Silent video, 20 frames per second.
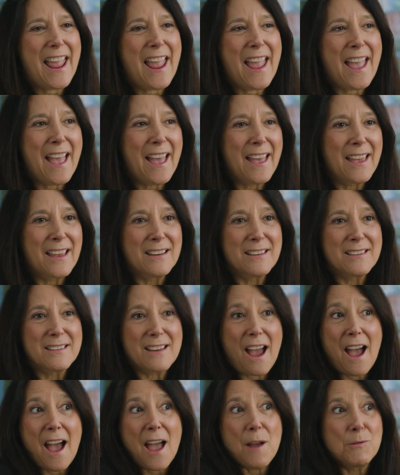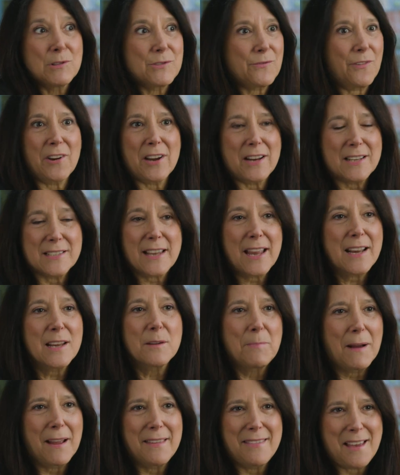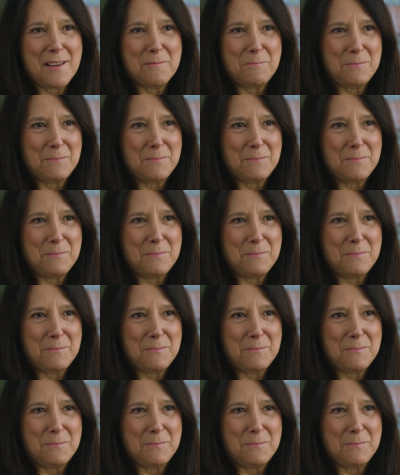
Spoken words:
and I was very excited by that